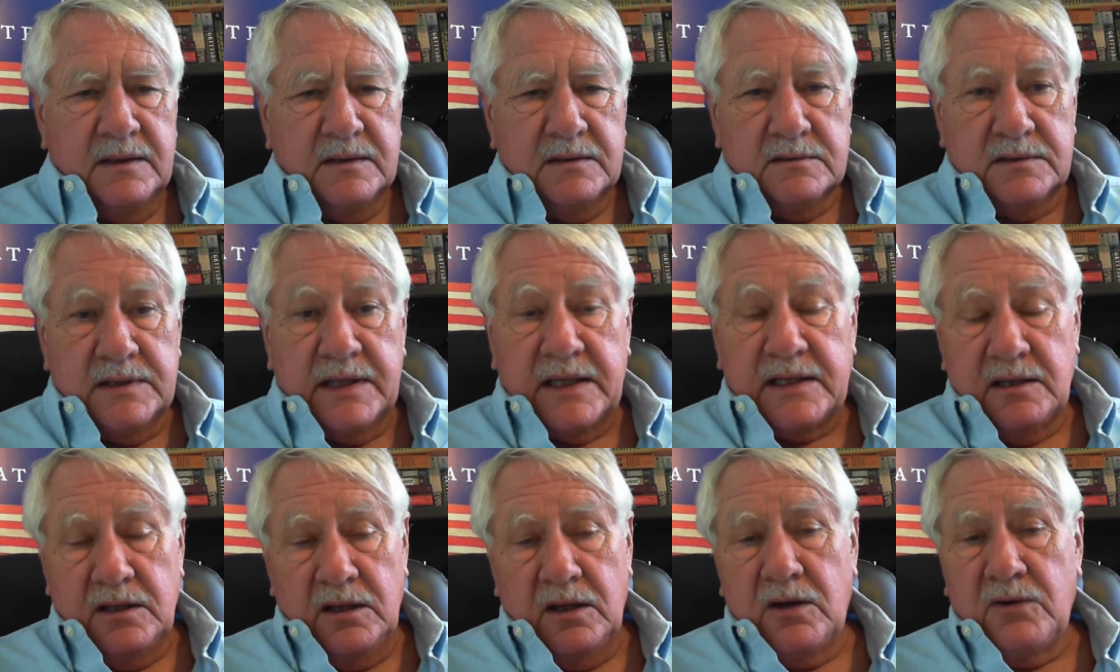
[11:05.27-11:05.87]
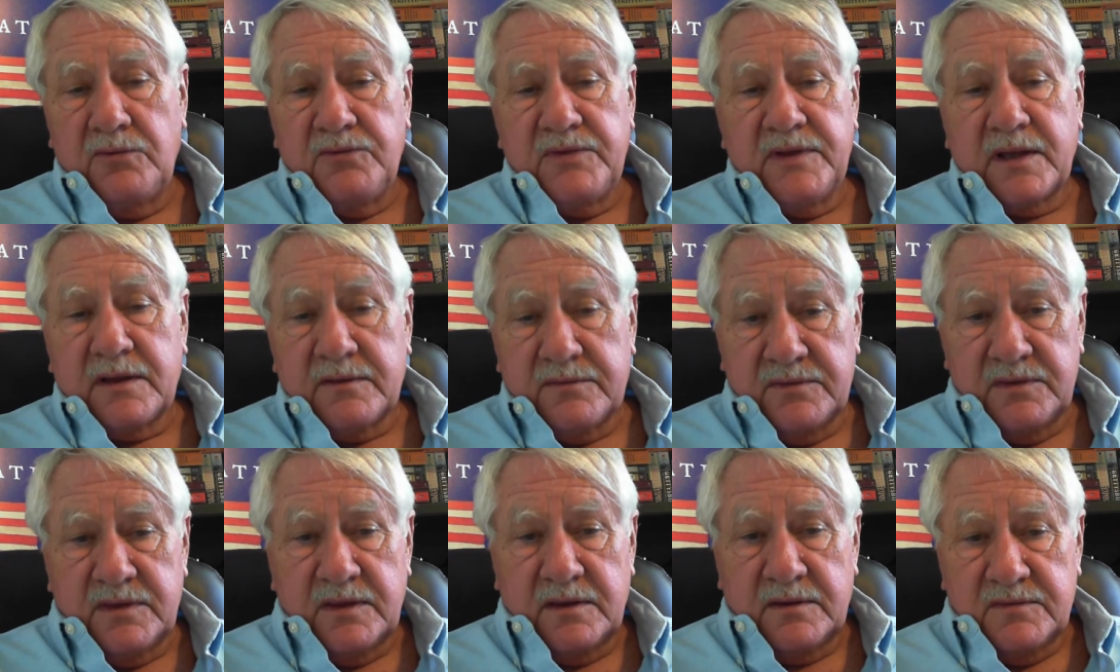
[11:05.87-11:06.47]
Let alone the,
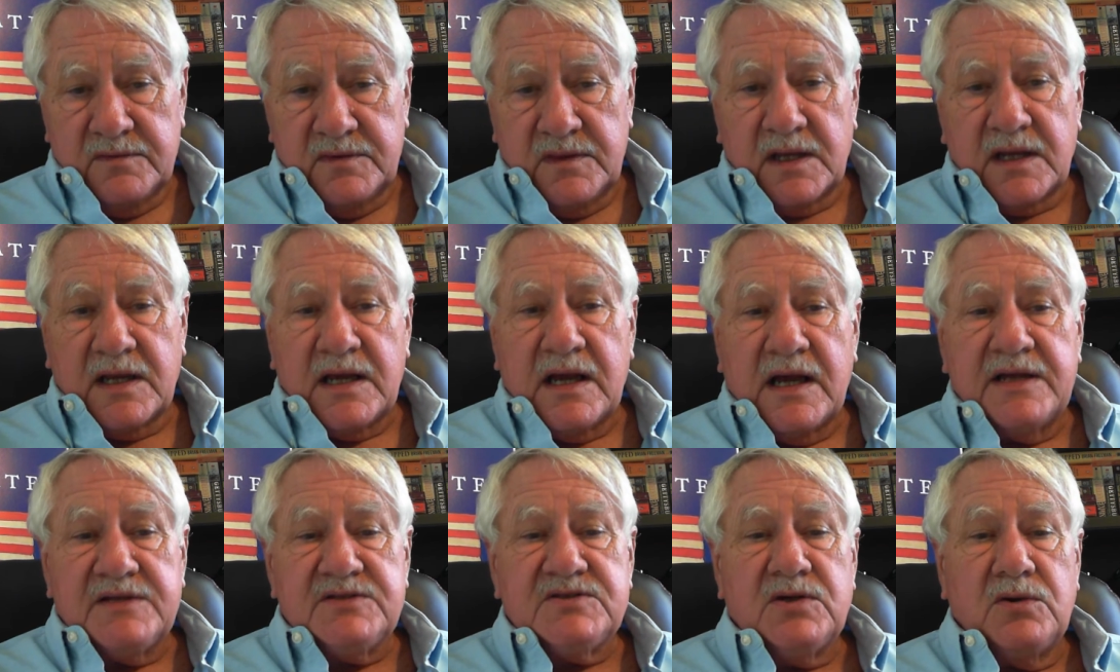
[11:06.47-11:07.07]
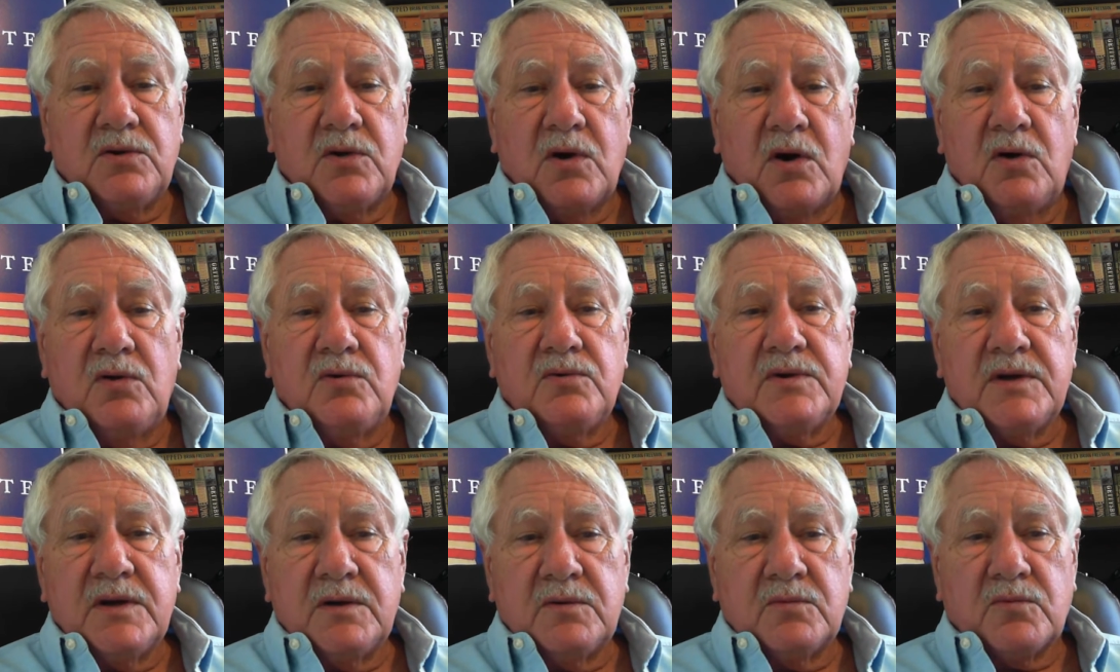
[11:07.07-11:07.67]
the, the, guys who
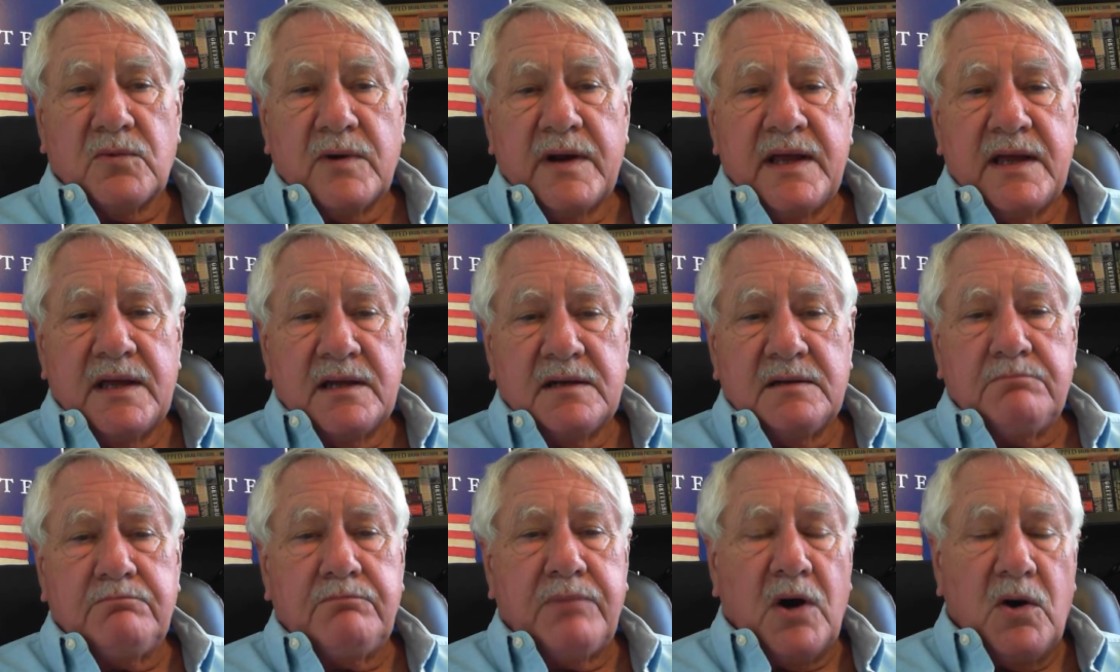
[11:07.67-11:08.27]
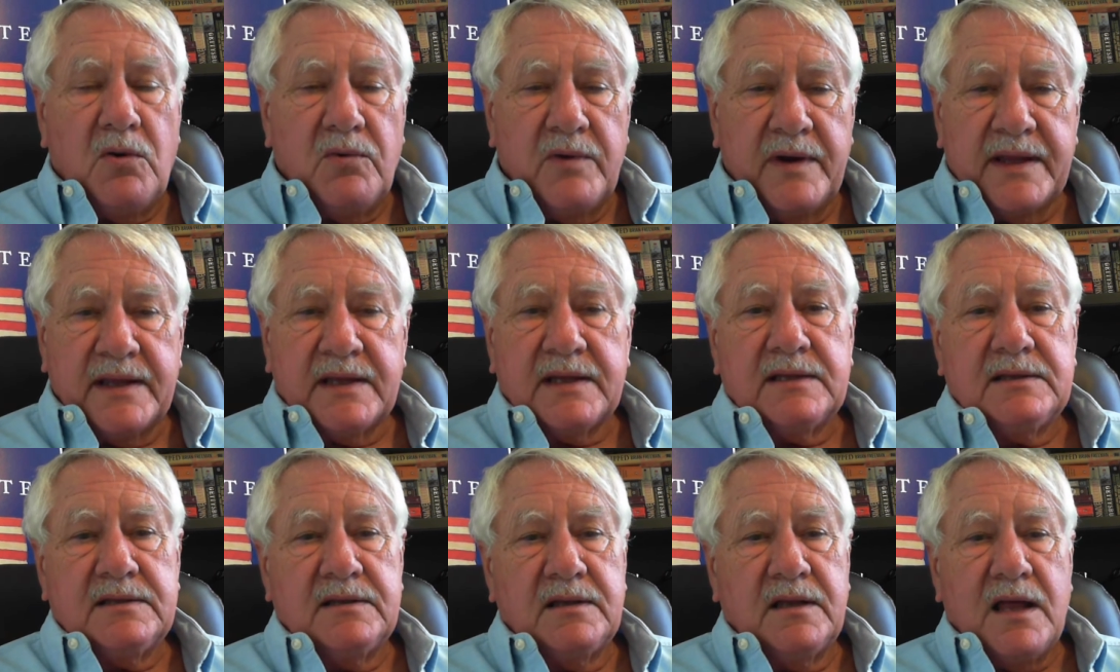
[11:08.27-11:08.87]
owned and ran
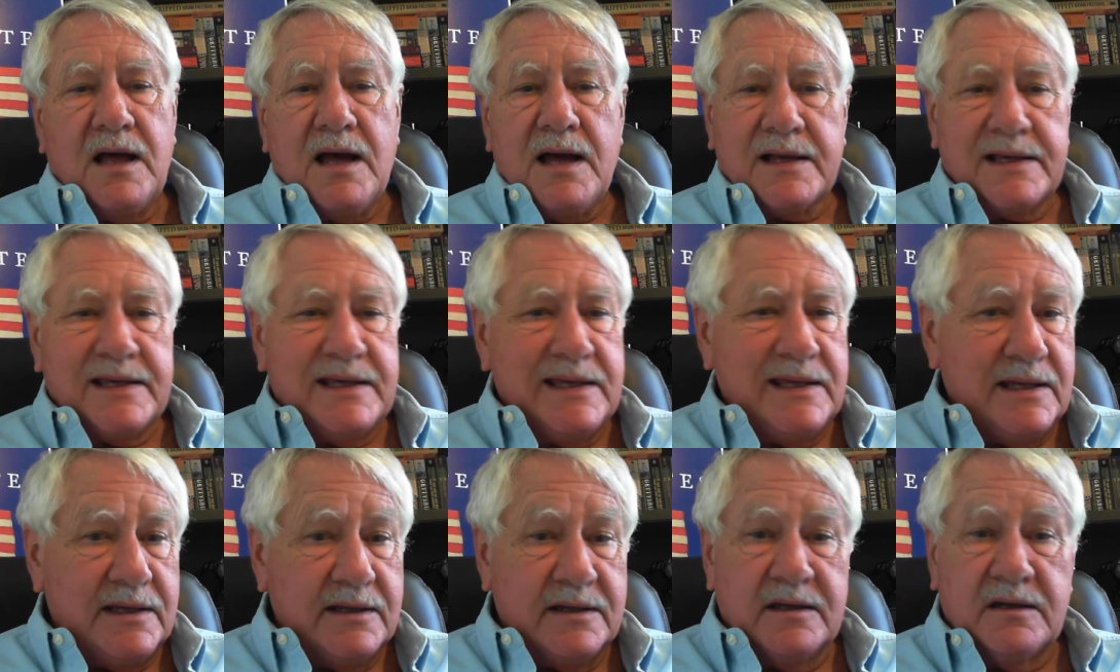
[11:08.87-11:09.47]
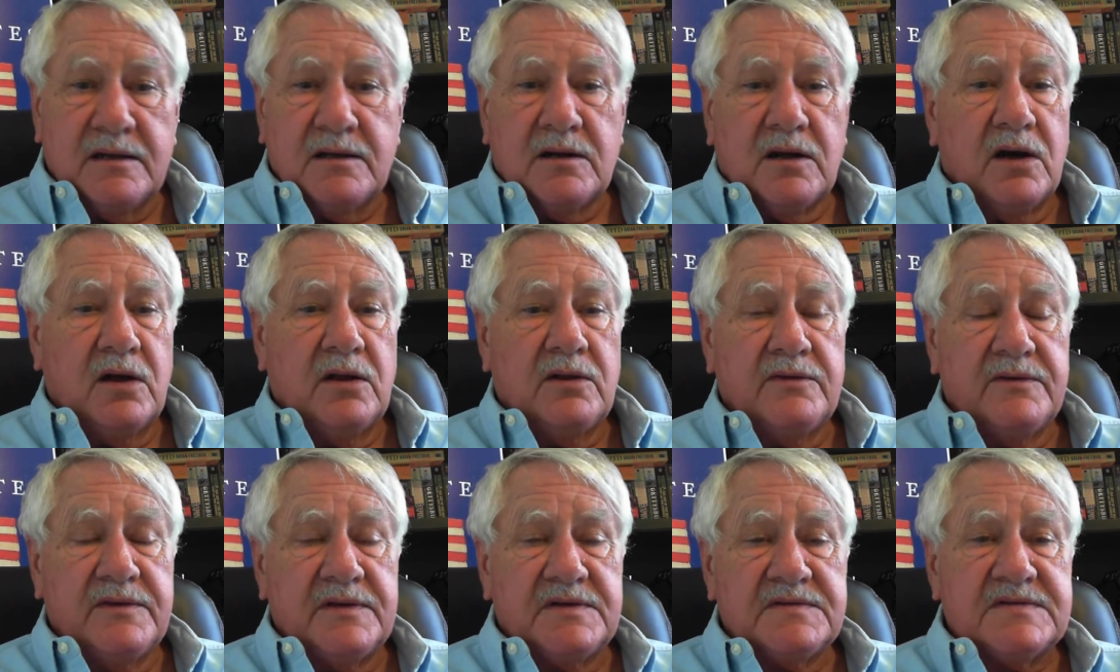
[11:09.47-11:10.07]
Boeing and Lockheed and
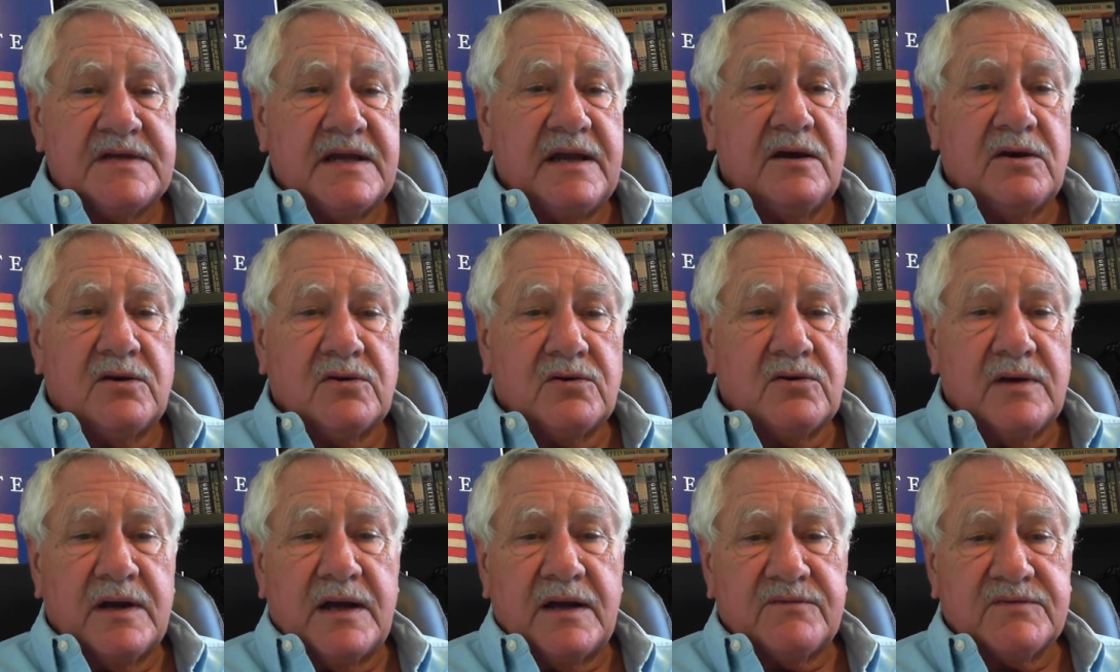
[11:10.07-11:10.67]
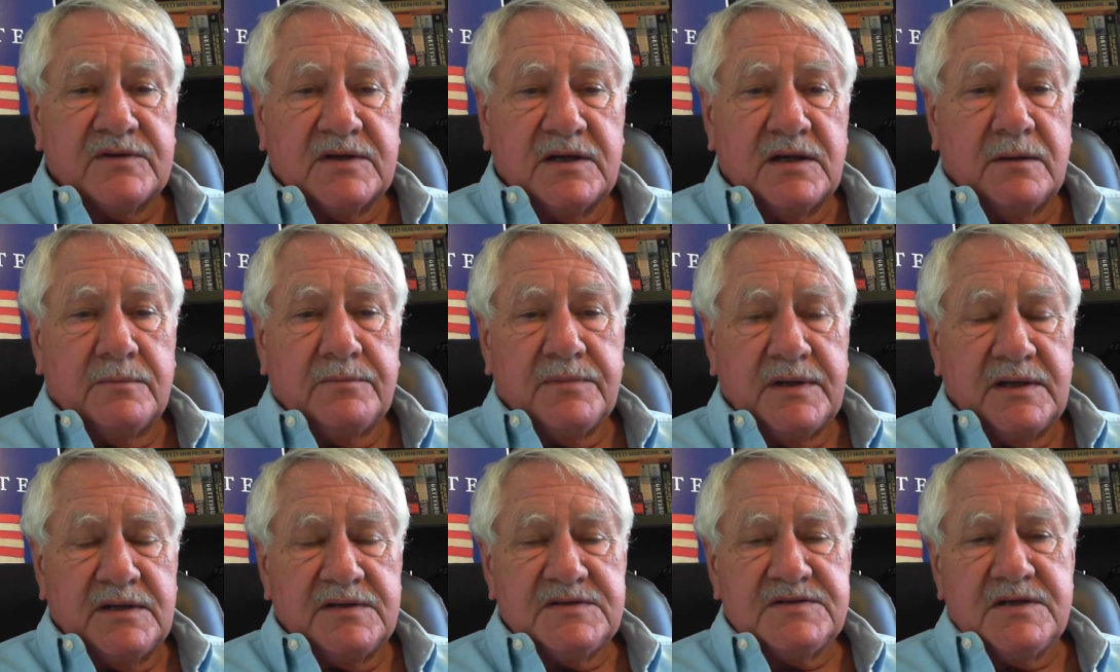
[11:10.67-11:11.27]
all these aircraft
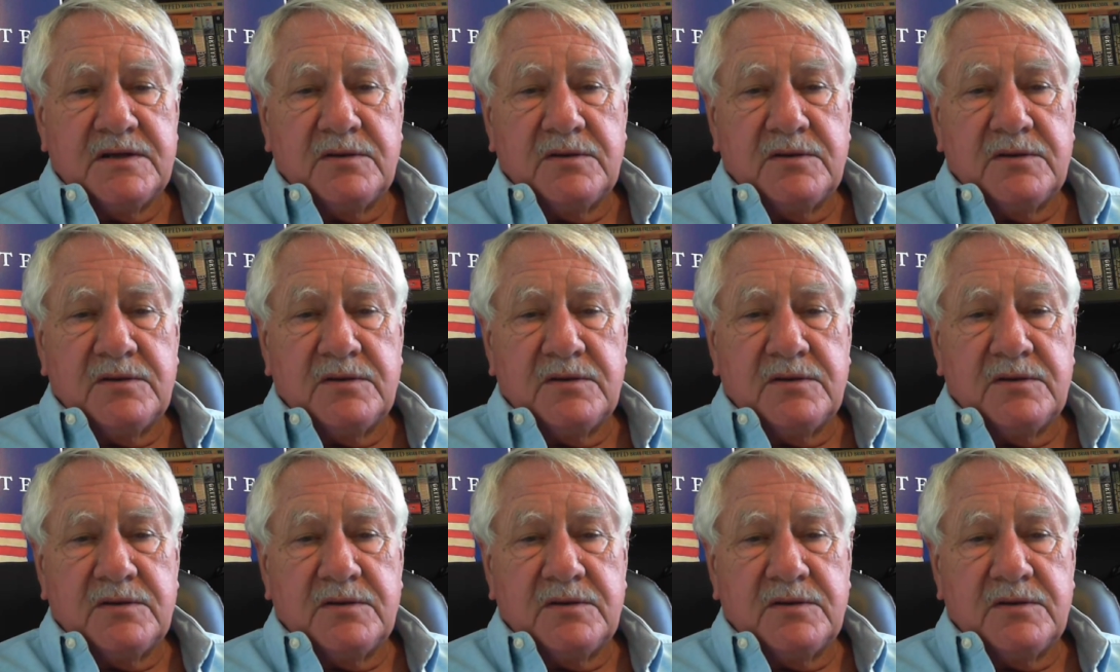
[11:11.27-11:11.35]
companies.